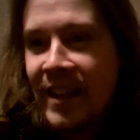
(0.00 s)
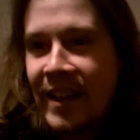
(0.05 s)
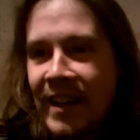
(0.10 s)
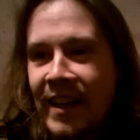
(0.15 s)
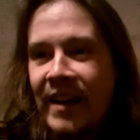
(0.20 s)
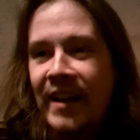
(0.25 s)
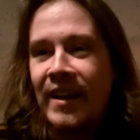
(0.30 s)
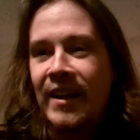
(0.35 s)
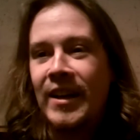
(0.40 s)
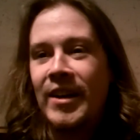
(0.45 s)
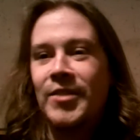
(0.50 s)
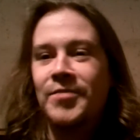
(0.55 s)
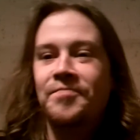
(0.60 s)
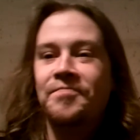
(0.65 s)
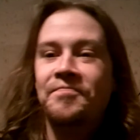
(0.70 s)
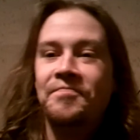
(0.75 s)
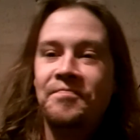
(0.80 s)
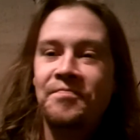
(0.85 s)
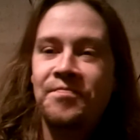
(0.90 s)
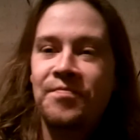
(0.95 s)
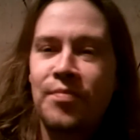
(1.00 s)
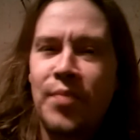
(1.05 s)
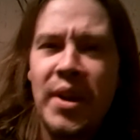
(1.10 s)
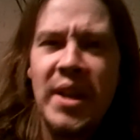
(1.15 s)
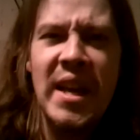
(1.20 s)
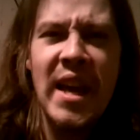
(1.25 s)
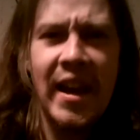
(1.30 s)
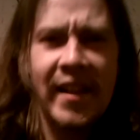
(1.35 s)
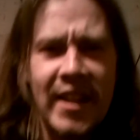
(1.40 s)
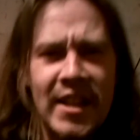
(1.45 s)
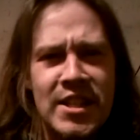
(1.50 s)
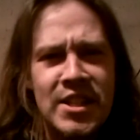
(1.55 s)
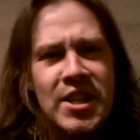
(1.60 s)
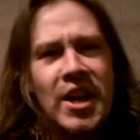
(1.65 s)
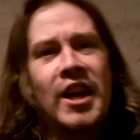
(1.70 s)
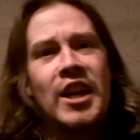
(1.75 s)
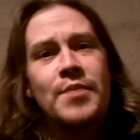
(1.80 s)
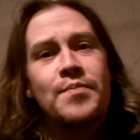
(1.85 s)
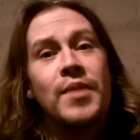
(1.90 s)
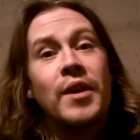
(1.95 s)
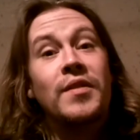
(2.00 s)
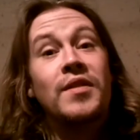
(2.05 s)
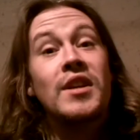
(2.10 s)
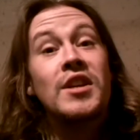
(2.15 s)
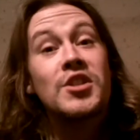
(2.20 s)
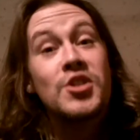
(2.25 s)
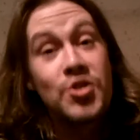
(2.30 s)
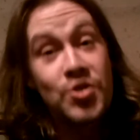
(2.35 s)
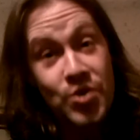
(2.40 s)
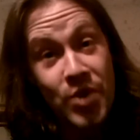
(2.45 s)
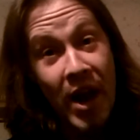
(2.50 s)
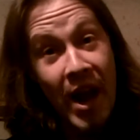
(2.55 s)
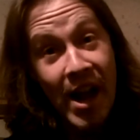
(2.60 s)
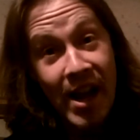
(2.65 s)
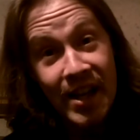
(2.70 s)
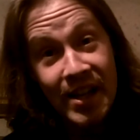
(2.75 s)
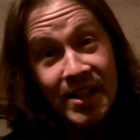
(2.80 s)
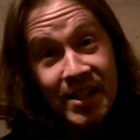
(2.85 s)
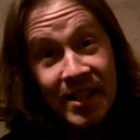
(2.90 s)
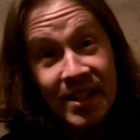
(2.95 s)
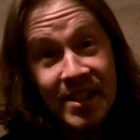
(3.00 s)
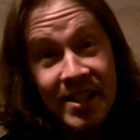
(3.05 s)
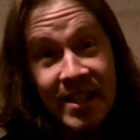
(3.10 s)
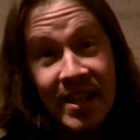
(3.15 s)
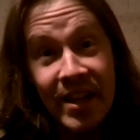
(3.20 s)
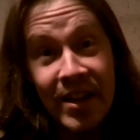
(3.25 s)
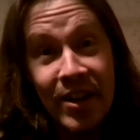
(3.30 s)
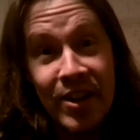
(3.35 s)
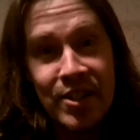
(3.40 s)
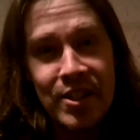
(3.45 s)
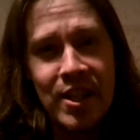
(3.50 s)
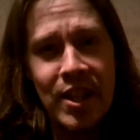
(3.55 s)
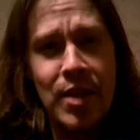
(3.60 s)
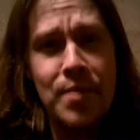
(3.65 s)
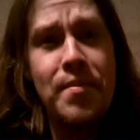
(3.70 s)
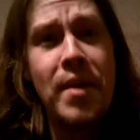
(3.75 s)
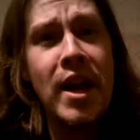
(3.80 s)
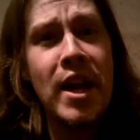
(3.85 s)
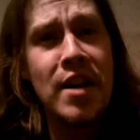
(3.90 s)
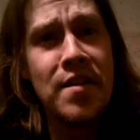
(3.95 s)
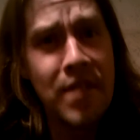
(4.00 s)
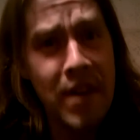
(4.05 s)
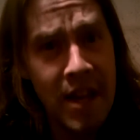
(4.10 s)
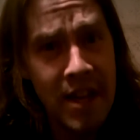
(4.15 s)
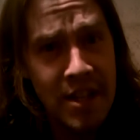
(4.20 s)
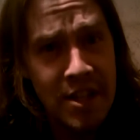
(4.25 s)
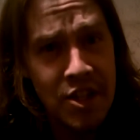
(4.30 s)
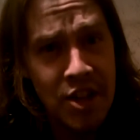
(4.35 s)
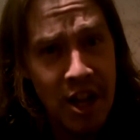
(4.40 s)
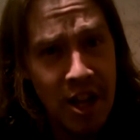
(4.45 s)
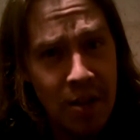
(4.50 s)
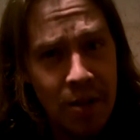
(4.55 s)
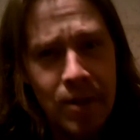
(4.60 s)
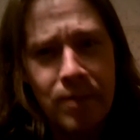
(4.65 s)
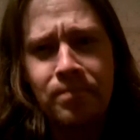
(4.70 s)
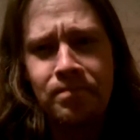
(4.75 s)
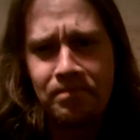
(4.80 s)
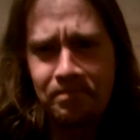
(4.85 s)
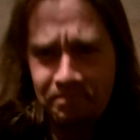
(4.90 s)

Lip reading: But yeah, let's talk about the tracks. Let's get on to the main event, shall we?